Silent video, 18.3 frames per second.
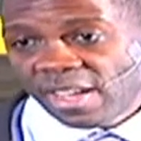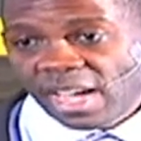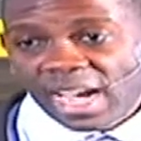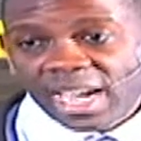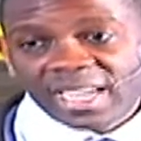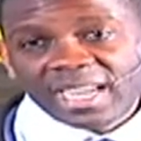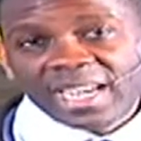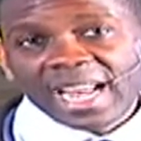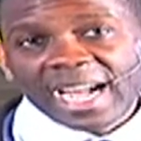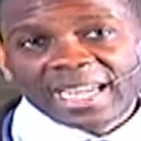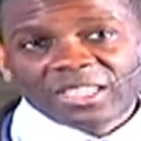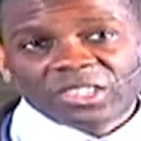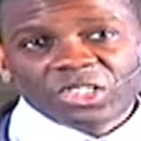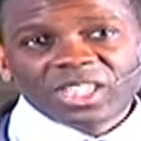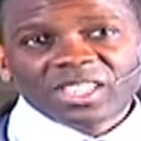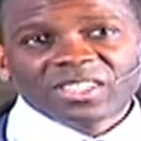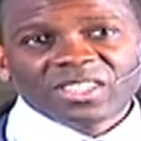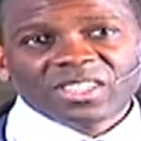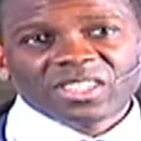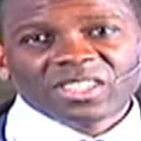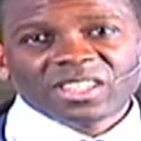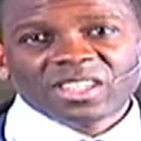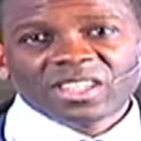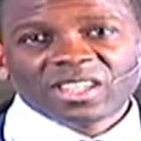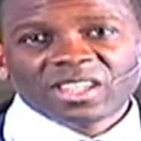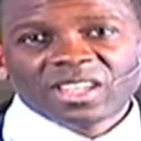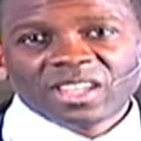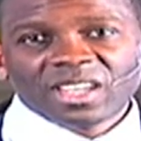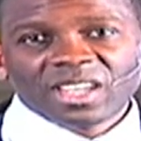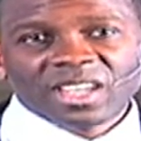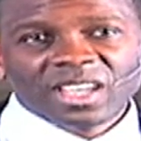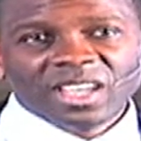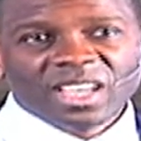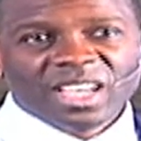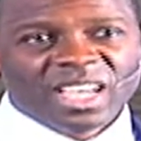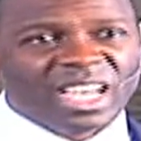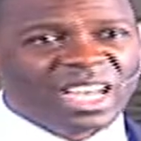I denied Jesus.
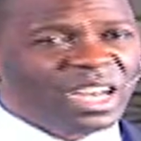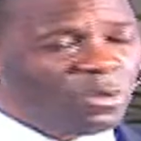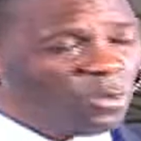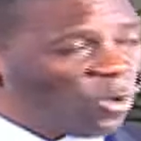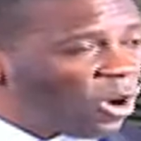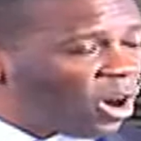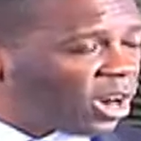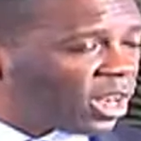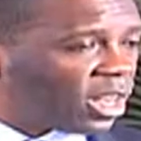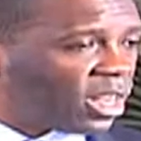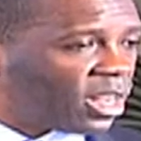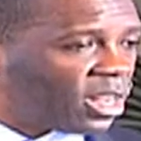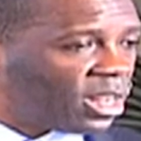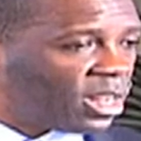It didn't work.